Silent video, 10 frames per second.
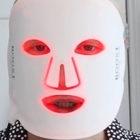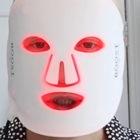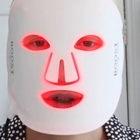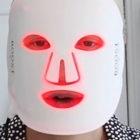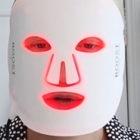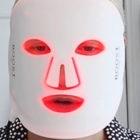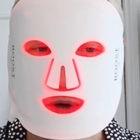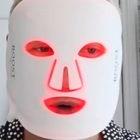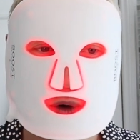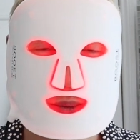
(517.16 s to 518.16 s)
good
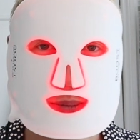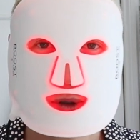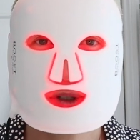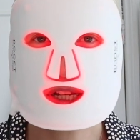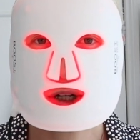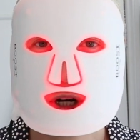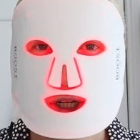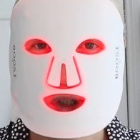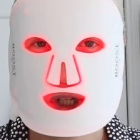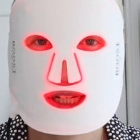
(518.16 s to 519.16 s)
for boosting
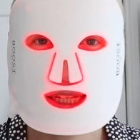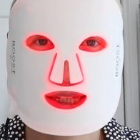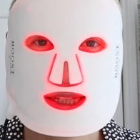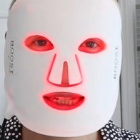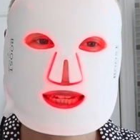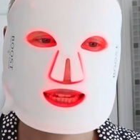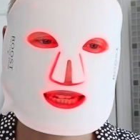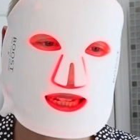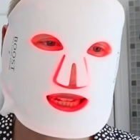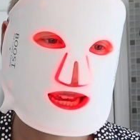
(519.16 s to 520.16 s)
collagen in the
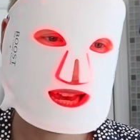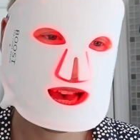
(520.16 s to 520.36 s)
skin,